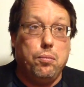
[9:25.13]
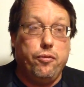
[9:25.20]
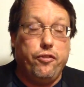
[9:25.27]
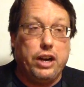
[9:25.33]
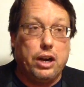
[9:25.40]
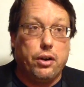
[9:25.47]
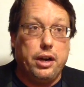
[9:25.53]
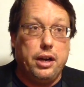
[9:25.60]

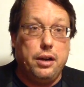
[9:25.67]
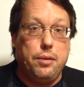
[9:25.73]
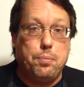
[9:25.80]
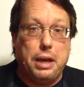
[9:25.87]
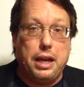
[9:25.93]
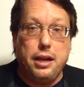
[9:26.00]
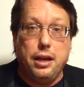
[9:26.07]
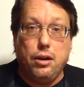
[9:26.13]
very
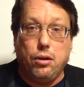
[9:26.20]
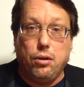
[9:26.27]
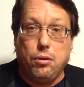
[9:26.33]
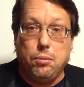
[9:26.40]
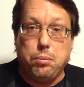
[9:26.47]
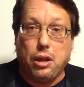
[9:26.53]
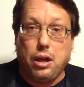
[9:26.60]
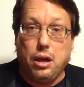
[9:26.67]
pale,
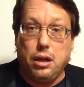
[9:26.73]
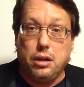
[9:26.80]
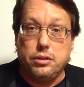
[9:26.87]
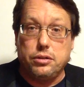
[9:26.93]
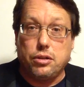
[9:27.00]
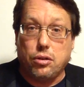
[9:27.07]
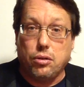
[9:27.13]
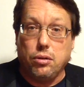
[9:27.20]

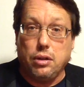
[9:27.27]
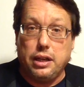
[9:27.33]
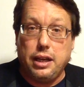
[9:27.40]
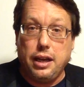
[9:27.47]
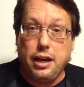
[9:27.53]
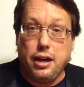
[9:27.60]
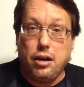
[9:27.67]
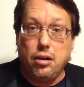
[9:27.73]
blonde, curly
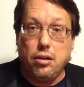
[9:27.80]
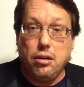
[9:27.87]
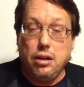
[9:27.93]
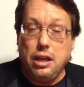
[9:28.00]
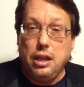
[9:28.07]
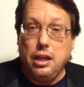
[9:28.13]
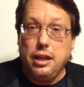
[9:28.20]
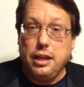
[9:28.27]
hair.
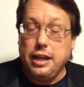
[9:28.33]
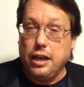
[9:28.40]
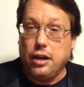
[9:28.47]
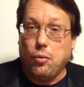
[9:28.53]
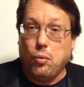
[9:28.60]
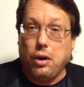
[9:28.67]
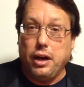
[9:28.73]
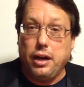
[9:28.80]
He had
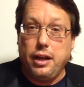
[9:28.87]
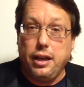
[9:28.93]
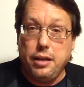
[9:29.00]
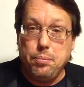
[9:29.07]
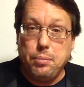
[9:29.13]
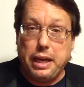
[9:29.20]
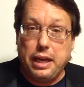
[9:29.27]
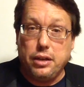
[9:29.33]
a white
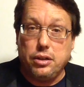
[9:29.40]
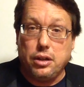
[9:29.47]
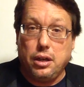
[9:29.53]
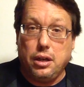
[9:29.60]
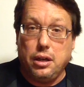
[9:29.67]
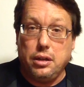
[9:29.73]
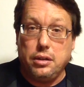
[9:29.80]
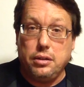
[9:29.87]
headband
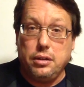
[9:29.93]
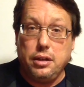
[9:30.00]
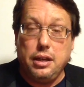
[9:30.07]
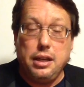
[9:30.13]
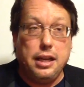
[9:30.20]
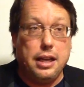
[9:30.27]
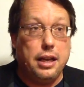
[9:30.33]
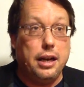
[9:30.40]
on.
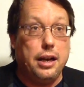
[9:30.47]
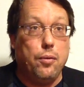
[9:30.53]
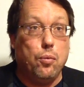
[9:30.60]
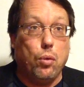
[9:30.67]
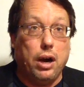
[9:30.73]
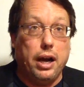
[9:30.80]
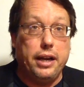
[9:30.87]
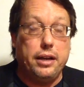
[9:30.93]
He had a
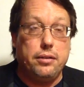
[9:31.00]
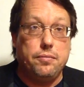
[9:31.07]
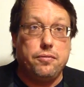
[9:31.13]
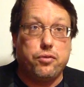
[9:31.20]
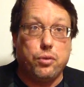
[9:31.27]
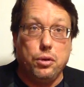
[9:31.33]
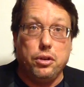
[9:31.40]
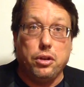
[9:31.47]
white
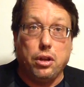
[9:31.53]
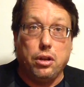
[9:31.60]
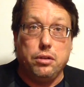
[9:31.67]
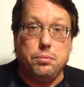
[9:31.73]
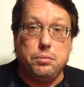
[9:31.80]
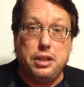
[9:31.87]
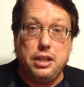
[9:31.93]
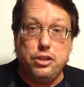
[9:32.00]
Fruit of the
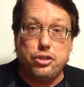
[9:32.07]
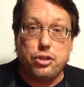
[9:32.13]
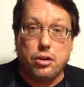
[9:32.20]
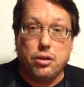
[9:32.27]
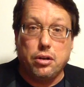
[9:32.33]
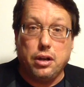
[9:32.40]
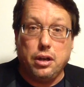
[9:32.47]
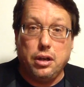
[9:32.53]
Loom
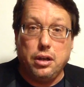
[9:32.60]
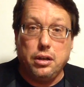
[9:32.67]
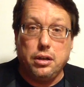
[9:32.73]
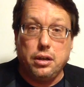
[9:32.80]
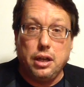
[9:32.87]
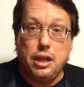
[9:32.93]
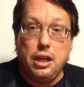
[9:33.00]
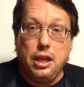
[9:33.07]
t-shirt on.
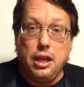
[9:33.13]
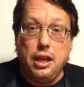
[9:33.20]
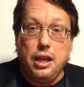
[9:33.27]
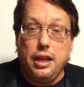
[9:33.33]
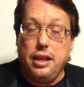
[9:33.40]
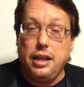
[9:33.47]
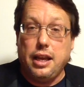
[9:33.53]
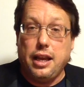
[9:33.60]

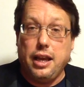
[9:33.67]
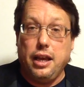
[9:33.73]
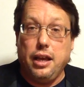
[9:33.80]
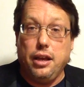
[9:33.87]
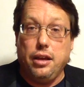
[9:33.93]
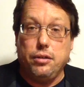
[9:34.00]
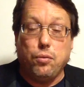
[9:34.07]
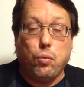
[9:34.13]
He
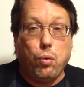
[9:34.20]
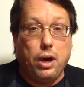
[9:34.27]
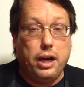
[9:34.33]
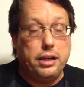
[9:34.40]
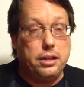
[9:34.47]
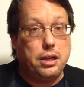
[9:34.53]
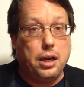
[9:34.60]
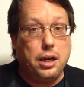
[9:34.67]
had
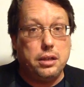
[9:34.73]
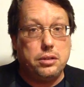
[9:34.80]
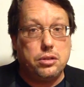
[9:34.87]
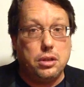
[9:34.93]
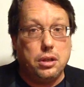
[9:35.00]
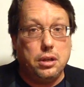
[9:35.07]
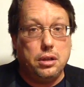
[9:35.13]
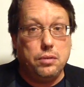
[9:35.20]
white
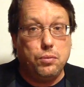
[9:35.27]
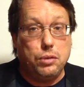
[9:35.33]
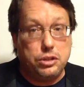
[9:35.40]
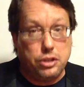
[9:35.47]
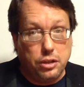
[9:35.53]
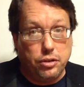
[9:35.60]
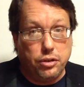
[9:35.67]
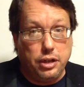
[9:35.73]
tights on,
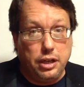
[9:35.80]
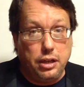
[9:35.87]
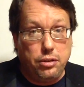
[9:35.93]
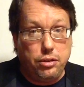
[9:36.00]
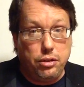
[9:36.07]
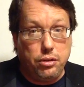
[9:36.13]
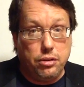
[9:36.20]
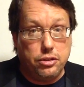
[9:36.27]
which
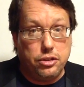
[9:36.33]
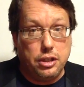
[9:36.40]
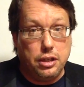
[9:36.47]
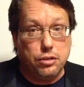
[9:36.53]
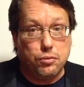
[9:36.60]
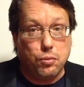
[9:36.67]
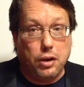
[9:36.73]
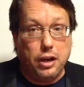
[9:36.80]
underneath you could see
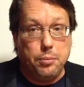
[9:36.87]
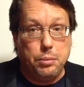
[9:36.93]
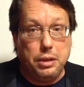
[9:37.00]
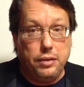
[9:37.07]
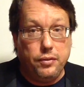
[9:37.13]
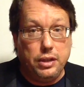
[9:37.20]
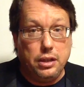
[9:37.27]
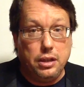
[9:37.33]
his white
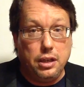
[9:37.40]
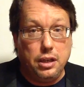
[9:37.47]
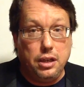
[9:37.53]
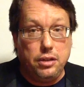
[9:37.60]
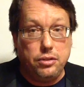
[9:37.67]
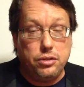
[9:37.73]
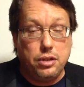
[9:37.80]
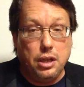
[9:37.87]

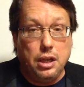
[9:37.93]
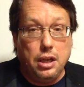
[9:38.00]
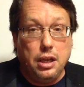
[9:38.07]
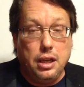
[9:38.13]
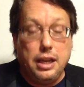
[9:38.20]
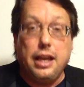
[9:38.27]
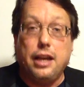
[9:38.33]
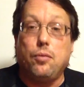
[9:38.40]
BVDs.
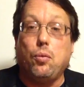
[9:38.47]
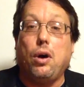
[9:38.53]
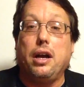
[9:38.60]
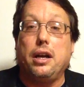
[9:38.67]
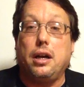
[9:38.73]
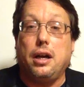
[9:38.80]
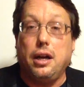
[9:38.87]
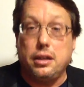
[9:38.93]
He had
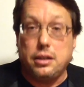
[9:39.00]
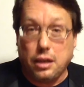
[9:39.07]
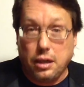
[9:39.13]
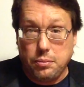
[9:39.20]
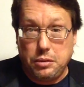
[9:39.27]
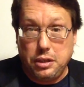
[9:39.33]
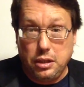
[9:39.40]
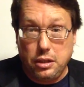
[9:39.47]
white
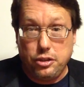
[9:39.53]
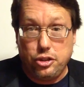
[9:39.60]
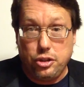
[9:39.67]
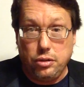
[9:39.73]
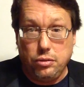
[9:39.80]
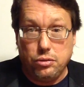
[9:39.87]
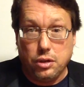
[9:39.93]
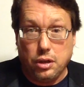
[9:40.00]
high-top tennis
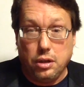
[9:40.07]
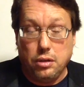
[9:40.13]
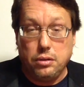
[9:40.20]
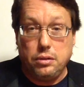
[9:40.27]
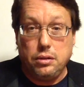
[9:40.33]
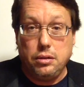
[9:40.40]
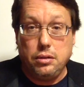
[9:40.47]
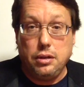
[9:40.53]
shoes
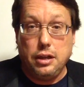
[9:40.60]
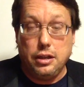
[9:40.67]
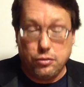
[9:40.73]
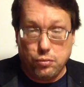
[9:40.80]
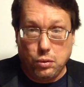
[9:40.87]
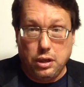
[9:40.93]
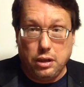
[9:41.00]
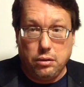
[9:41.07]
on
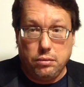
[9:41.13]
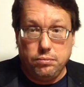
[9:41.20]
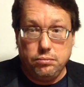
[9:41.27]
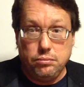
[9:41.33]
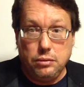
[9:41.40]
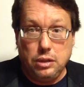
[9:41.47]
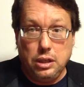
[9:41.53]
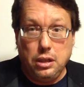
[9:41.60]
as well.
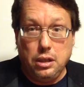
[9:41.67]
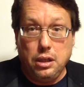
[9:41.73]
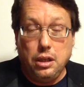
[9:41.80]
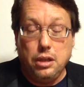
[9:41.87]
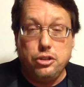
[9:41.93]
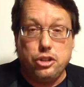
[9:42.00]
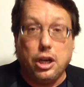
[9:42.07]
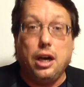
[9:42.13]

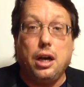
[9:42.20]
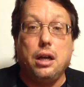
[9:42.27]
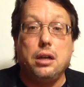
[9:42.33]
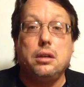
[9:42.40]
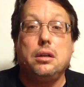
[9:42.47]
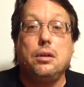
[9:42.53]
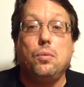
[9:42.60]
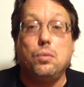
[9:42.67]

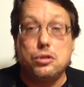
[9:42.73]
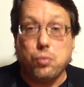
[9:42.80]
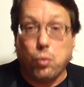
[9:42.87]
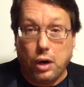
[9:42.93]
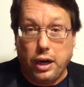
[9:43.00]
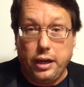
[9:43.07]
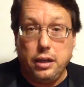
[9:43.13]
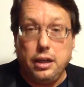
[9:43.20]
John was
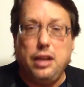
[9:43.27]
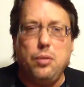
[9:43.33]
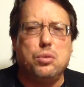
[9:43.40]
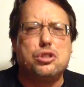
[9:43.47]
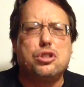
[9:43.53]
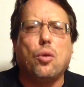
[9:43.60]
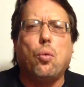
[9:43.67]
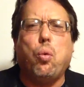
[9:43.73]
white. He
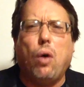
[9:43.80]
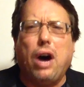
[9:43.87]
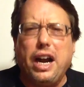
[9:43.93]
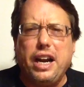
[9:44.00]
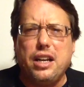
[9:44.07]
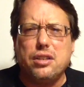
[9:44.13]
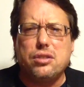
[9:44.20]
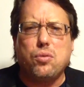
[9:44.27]
was the
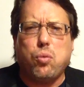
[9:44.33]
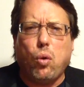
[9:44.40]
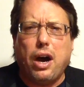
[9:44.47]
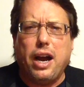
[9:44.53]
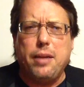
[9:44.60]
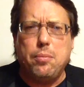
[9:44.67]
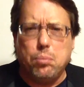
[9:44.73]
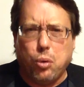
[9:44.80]
whitest
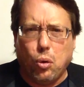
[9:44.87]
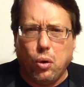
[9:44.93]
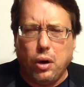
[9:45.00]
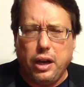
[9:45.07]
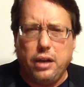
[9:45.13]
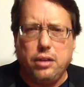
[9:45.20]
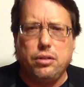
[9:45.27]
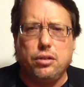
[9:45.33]
white
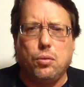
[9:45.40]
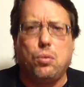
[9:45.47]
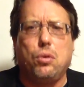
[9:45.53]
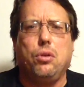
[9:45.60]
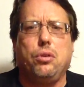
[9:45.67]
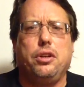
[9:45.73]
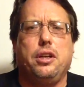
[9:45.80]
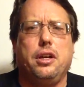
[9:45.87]
boy the
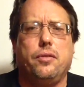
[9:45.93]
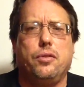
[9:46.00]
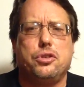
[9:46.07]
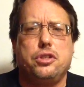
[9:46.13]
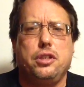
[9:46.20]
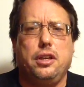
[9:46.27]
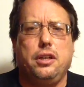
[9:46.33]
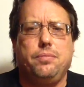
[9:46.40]
world had ever
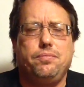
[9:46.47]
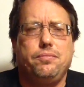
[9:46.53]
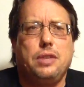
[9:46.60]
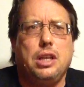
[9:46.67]
seen.